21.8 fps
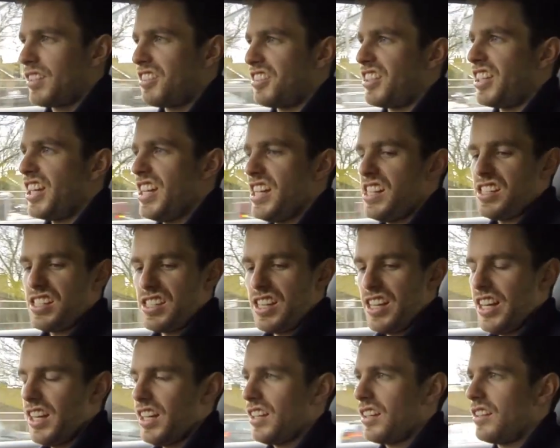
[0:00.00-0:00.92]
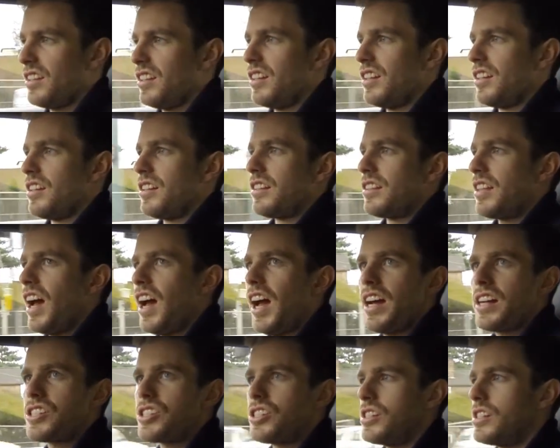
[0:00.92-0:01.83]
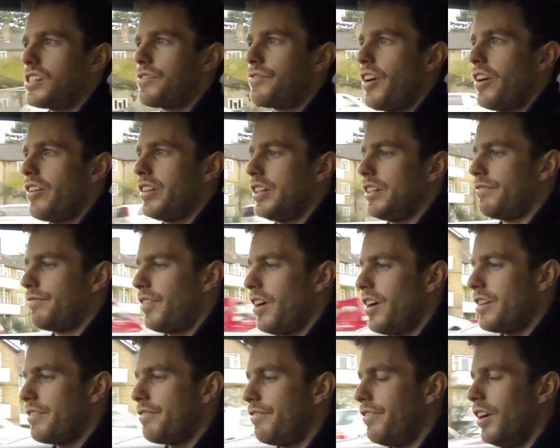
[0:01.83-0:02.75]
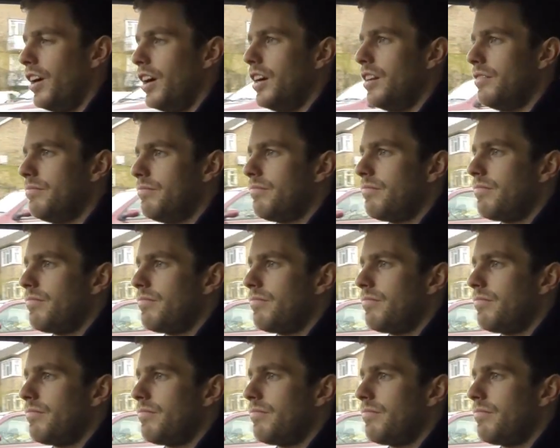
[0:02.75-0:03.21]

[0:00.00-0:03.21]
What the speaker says: Gear stick. The action is very, very firm.